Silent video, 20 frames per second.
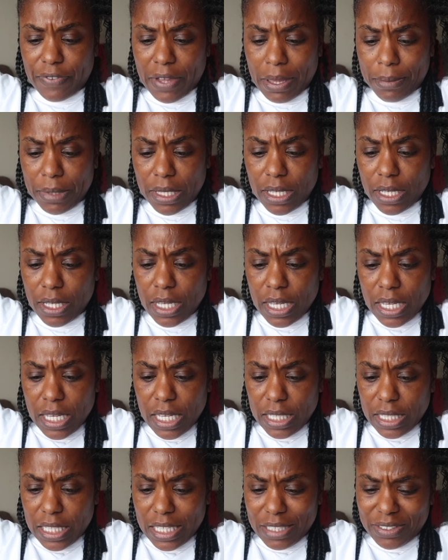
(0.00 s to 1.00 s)
family
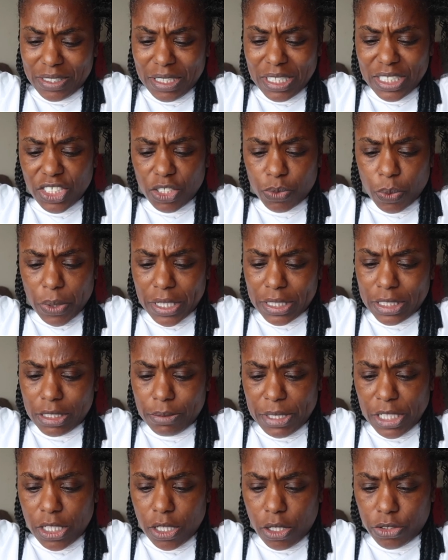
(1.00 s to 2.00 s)
lives. And he just wanted to
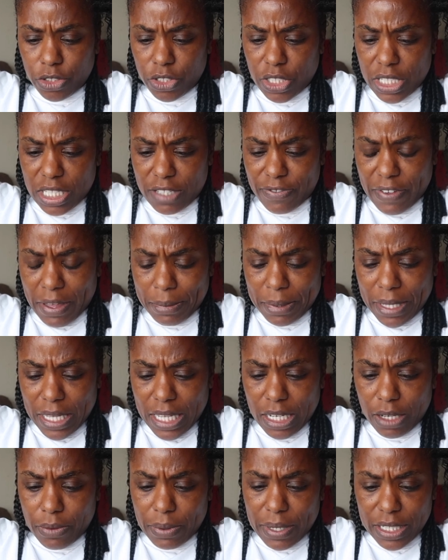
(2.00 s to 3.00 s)
be closer to his family
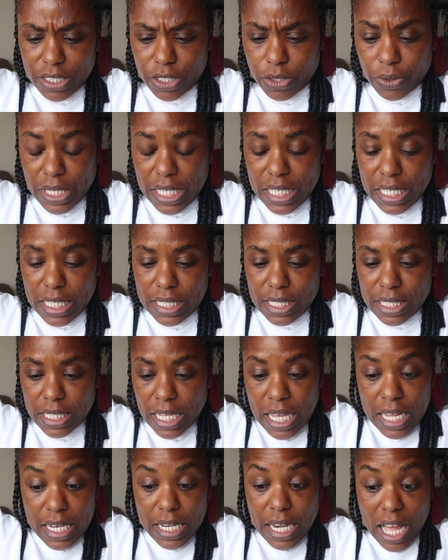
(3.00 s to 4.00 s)
anyway. So he's
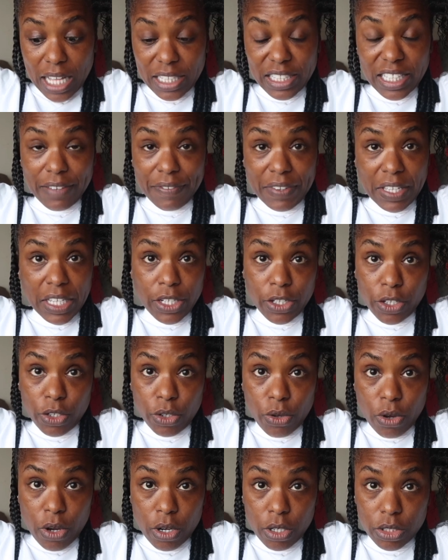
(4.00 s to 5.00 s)
not living in New
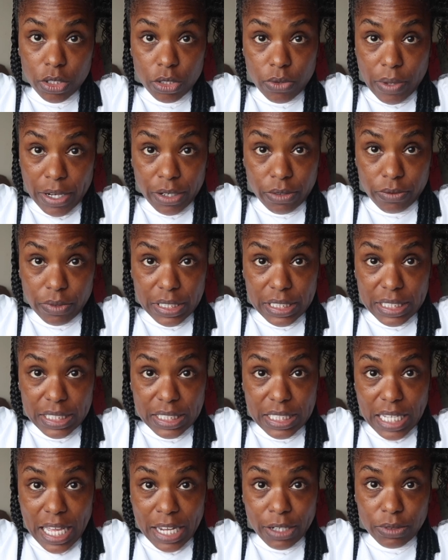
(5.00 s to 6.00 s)
York. So I
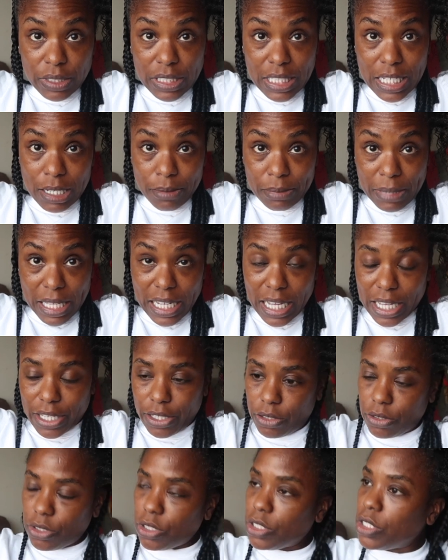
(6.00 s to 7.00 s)
don't see him like I
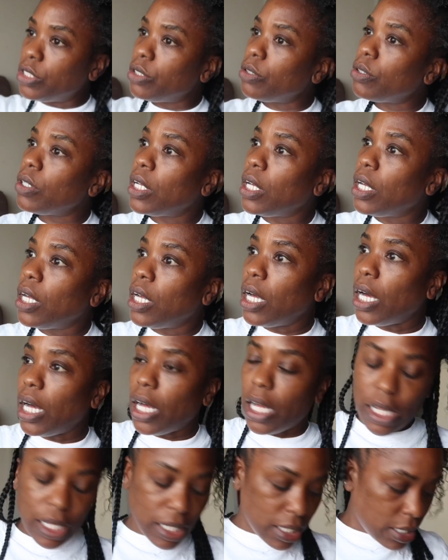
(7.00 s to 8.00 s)
used to.
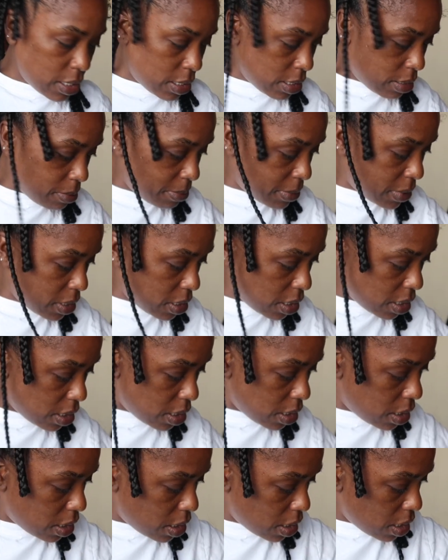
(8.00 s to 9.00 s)

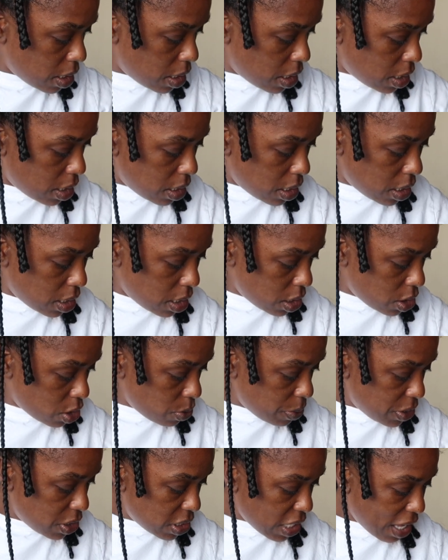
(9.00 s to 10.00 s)
So
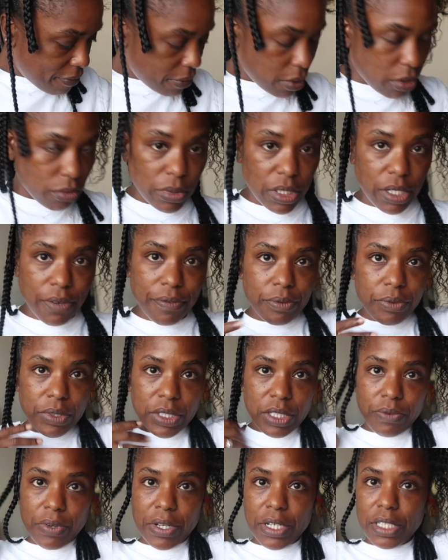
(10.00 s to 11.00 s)
we never
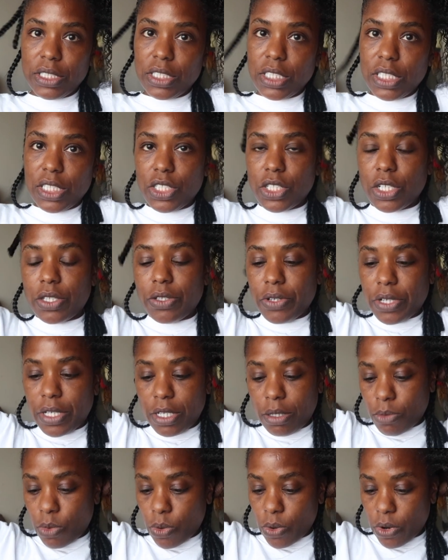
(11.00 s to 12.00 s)
really run into each other
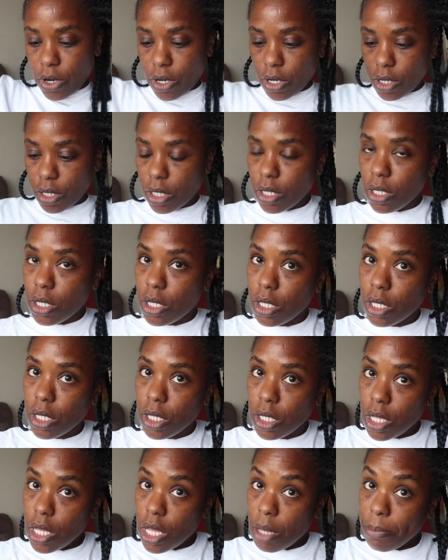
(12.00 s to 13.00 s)
anymore.
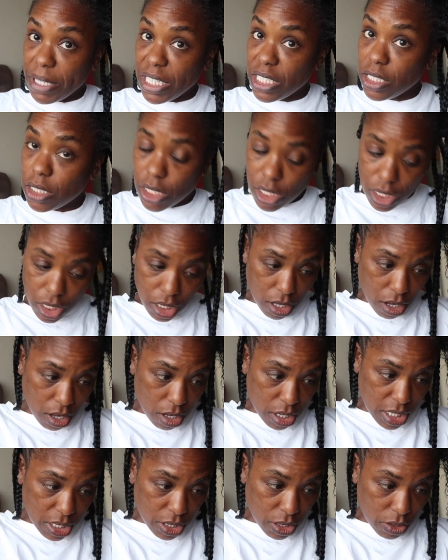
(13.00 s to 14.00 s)
But he's good, y'all.
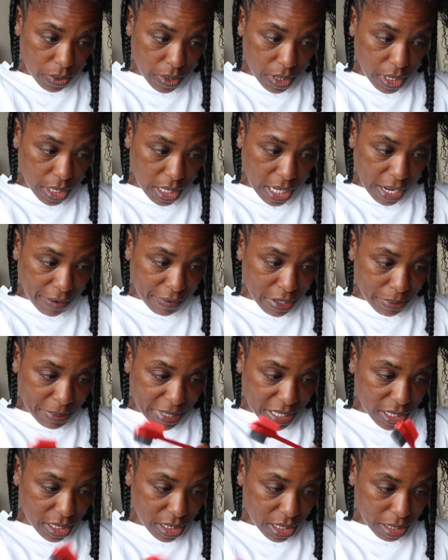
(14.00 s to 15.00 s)
He's doing good. Every time
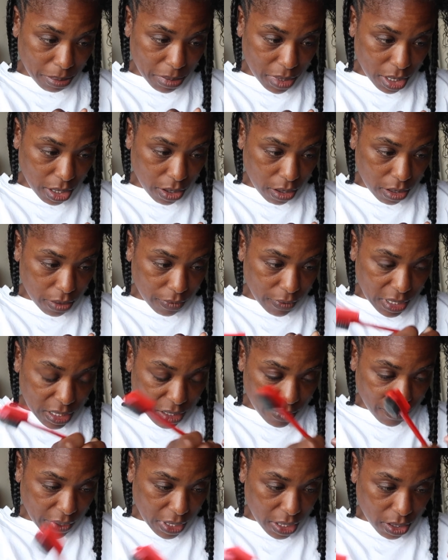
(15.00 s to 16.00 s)
I see something,
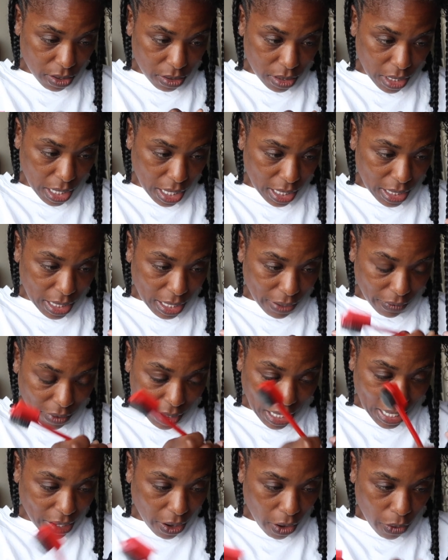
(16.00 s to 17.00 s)
it's funny online, that
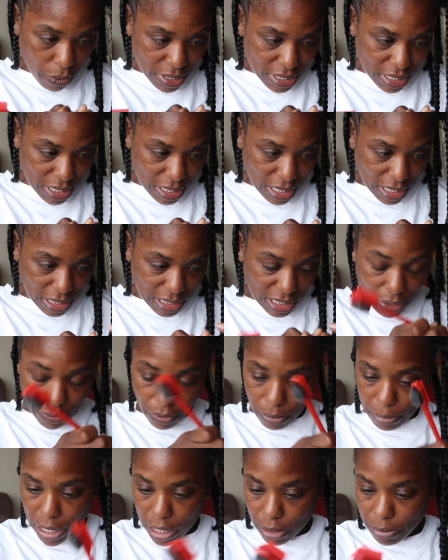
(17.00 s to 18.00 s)
I always see things that
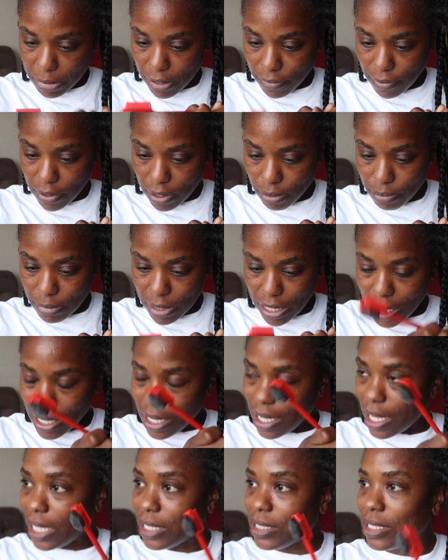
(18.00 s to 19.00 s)
remind me of him.
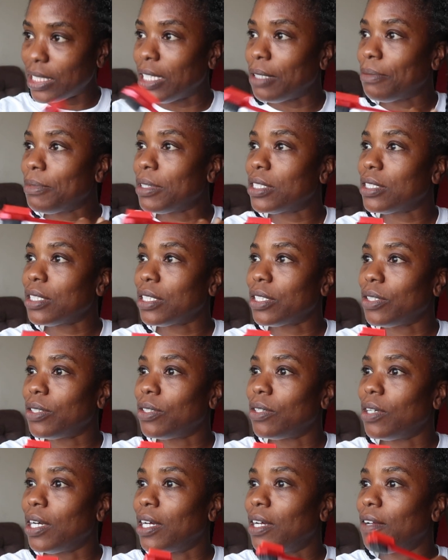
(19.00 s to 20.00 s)
I sent him this
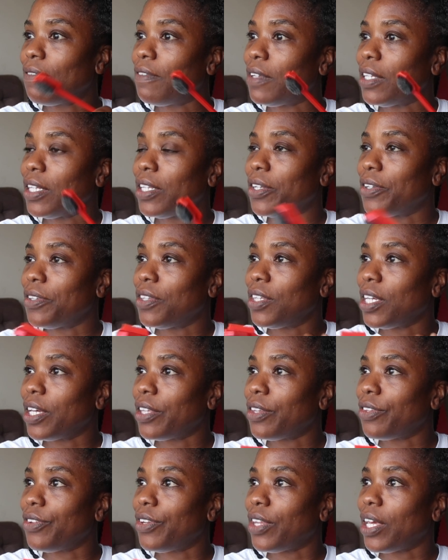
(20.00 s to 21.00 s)
little video the
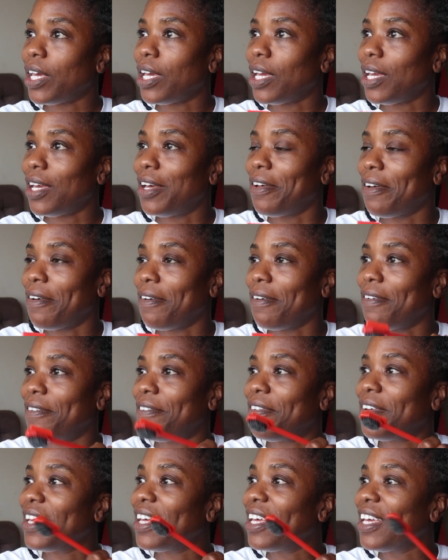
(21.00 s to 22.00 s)
other day of,